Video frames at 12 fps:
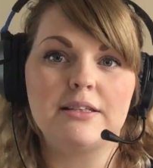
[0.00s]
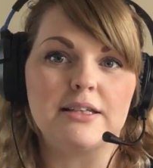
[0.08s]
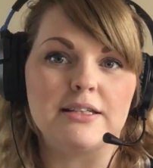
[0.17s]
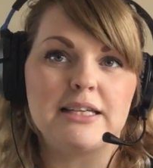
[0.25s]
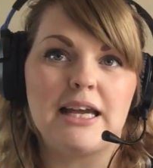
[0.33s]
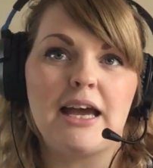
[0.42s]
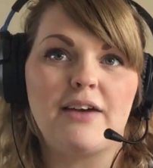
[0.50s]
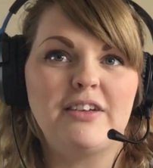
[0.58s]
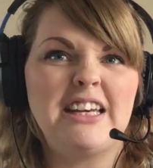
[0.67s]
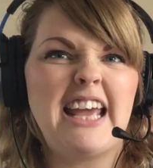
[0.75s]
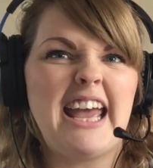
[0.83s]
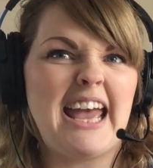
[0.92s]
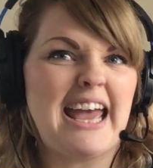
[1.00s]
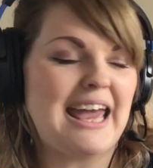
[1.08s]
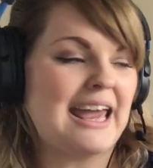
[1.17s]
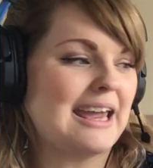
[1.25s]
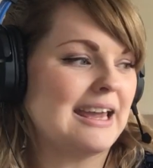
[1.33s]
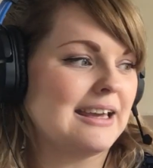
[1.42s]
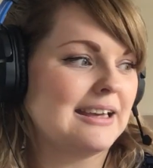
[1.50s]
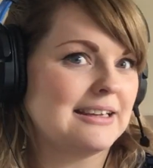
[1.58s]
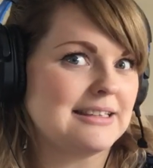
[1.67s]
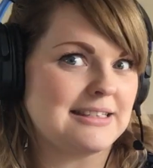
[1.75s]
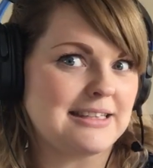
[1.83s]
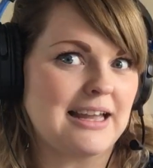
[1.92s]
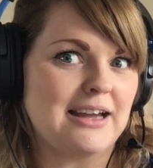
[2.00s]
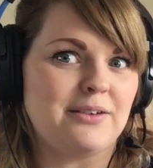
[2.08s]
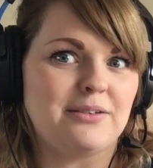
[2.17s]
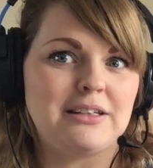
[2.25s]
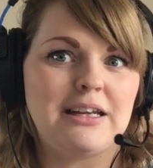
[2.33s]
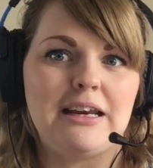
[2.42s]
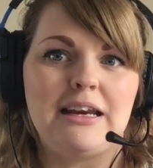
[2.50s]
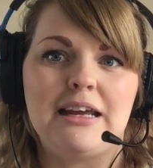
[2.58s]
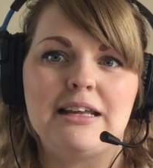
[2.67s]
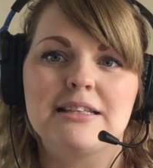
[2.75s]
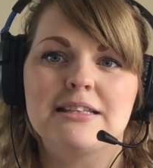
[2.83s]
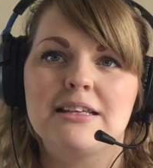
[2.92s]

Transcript: Does it have an air sound in it?